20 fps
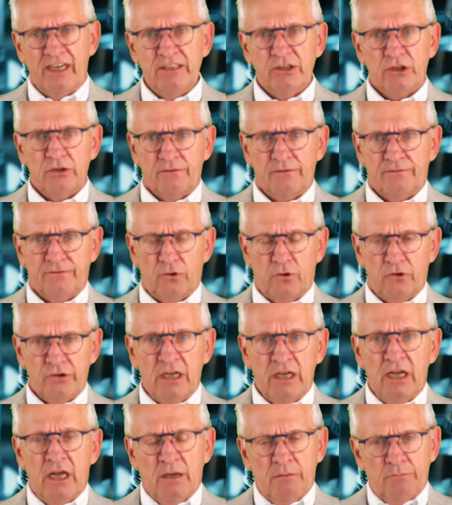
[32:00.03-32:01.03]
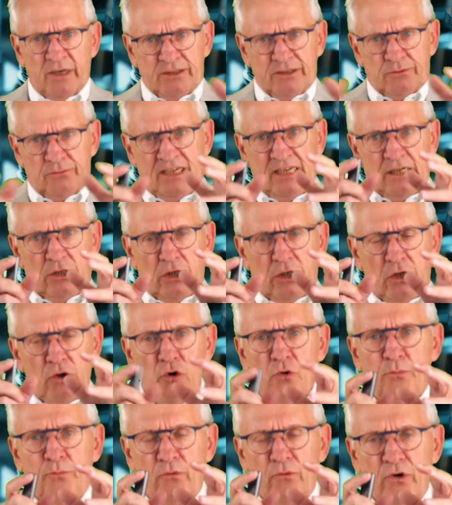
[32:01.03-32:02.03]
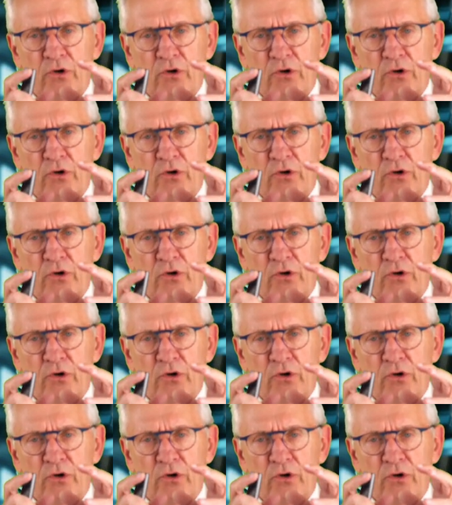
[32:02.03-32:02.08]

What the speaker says: and so forth. But we group